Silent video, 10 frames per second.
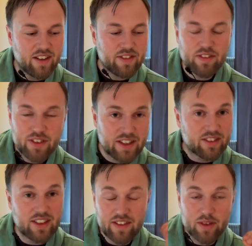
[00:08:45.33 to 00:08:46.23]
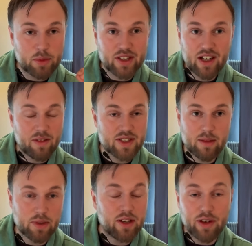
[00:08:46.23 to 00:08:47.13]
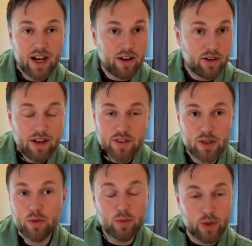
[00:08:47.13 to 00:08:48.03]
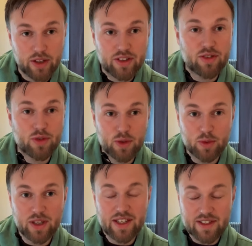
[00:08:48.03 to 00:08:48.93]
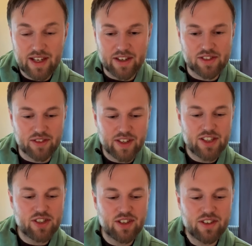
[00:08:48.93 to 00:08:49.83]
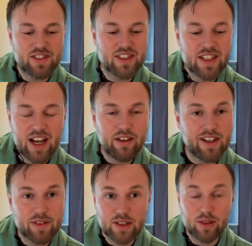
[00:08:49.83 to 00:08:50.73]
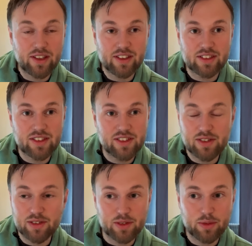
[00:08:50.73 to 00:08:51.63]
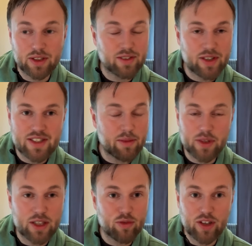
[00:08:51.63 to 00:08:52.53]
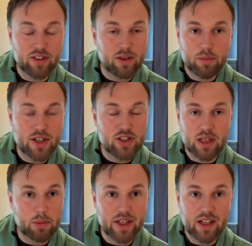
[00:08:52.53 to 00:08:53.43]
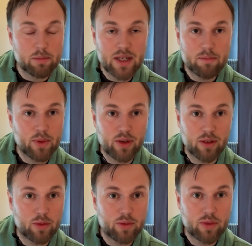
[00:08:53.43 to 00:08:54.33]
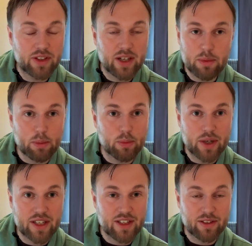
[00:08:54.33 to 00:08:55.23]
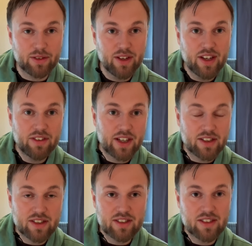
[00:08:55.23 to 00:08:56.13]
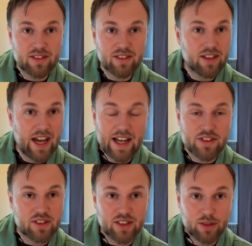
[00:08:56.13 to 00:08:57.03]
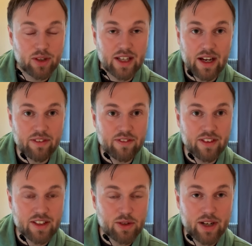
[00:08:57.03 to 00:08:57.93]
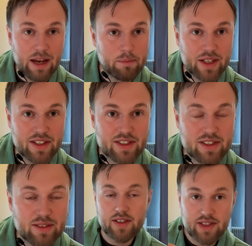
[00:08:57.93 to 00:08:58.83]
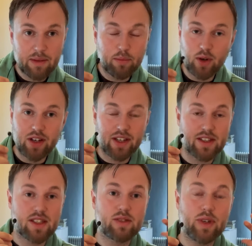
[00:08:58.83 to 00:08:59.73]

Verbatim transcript: feel free to leave them in the comments down below. How have you worked through these kinds of issues and how have you learned to, what, what is something you've learned to appreciate about other people, what other people bring you that adds to your life and your happiness? Step one is